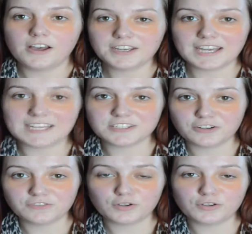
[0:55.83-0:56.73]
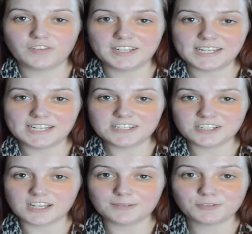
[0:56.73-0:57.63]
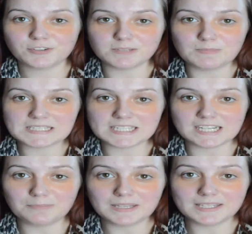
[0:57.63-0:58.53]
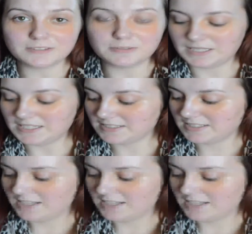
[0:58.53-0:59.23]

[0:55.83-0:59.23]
Okay, so for foundation, I'm going to mix it up a little bit.